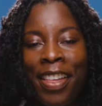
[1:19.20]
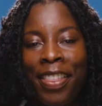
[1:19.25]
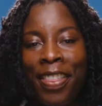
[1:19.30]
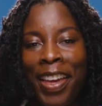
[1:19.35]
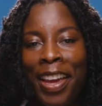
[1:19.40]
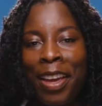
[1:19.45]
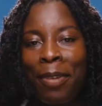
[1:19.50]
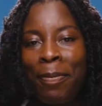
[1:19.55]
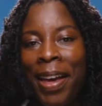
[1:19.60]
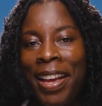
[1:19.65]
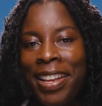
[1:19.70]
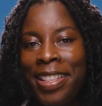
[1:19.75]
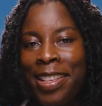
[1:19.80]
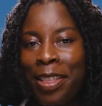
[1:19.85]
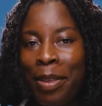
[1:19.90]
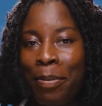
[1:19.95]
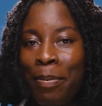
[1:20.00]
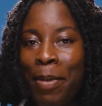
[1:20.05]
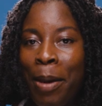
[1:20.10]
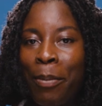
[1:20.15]
Think back to
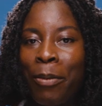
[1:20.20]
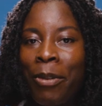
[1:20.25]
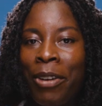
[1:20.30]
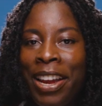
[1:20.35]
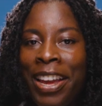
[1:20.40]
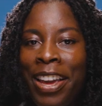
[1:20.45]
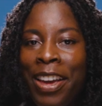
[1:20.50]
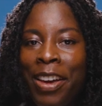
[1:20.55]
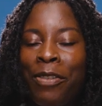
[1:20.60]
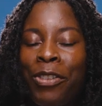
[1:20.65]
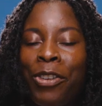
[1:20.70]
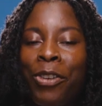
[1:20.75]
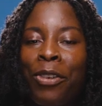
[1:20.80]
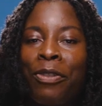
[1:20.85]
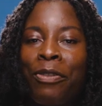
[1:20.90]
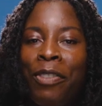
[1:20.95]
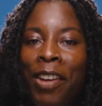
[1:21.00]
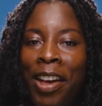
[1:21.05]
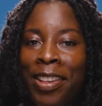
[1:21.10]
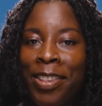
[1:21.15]
the memory of your
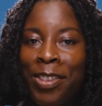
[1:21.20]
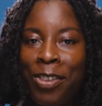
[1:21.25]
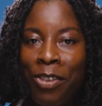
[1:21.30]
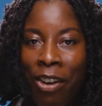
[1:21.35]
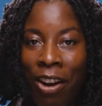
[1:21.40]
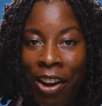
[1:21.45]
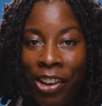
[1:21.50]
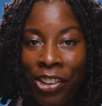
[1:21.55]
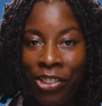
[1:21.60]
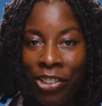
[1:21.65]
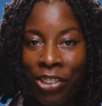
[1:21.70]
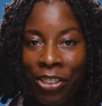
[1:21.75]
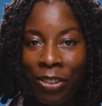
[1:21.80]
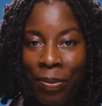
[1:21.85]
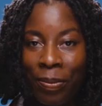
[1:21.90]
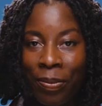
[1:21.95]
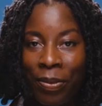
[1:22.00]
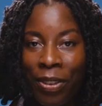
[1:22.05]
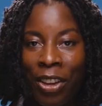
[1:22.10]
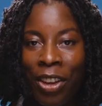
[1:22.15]
first crush.
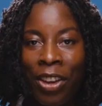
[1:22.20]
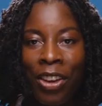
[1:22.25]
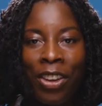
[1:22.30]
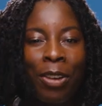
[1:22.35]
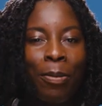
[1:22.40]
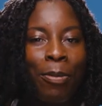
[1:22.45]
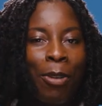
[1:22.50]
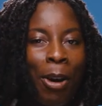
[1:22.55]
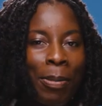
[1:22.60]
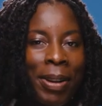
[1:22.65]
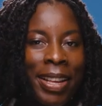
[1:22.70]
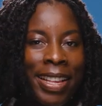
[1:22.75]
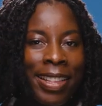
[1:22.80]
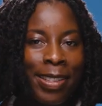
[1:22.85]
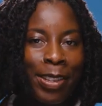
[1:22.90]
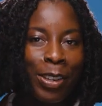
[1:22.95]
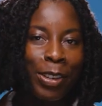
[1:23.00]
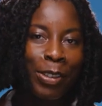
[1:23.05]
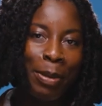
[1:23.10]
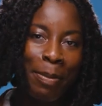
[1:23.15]
You probably
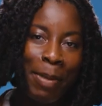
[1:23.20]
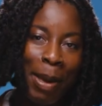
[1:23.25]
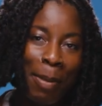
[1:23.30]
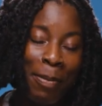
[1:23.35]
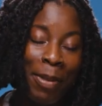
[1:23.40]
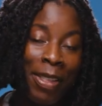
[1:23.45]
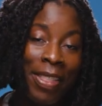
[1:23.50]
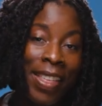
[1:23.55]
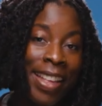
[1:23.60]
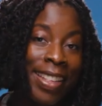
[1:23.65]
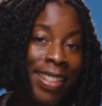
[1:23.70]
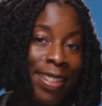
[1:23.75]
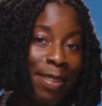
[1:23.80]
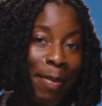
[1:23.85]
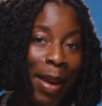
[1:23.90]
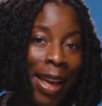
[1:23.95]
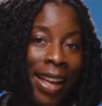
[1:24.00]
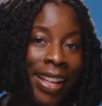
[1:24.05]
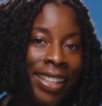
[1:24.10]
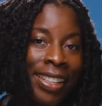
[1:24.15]
still remember their
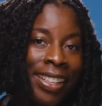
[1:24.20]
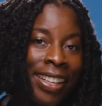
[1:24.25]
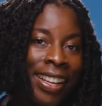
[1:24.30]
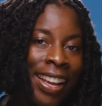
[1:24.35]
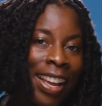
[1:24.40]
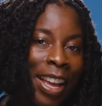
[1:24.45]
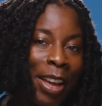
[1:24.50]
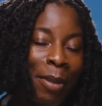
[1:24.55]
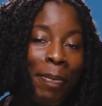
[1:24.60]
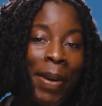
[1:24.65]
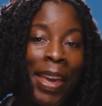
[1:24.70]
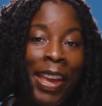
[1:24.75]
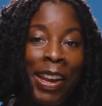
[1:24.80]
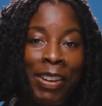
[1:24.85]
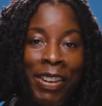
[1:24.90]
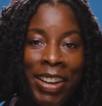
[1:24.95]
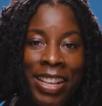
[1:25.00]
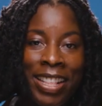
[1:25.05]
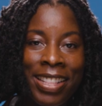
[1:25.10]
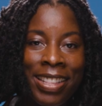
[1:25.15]
smell,
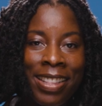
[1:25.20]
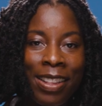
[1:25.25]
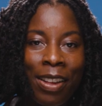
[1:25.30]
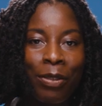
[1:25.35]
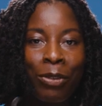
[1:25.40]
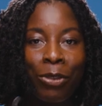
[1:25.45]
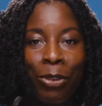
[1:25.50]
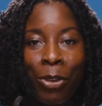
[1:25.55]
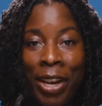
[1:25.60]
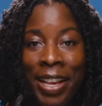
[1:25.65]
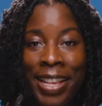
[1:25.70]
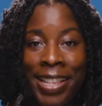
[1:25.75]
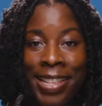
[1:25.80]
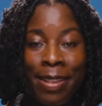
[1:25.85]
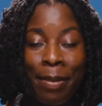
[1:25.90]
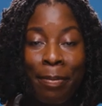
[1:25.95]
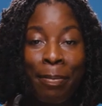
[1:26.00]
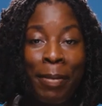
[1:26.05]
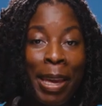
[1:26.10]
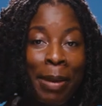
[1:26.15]
appearance, voice,
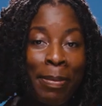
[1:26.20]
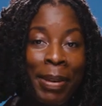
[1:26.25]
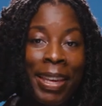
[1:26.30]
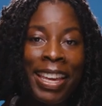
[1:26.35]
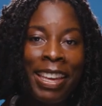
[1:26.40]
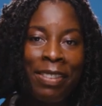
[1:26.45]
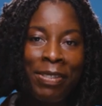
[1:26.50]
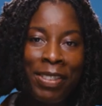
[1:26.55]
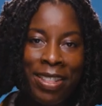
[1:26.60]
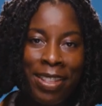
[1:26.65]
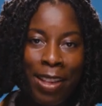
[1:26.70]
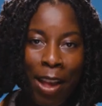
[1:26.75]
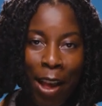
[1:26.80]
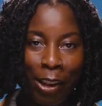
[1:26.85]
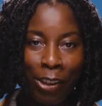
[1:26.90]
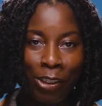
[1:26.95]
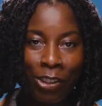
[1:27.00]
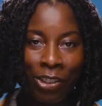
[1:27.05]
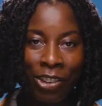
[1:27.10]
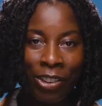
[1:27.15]
maybe even
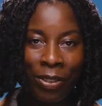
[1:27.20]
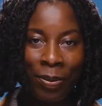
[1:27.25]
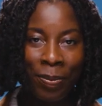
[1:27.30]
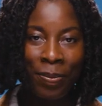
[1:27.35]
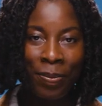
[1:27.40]
touch.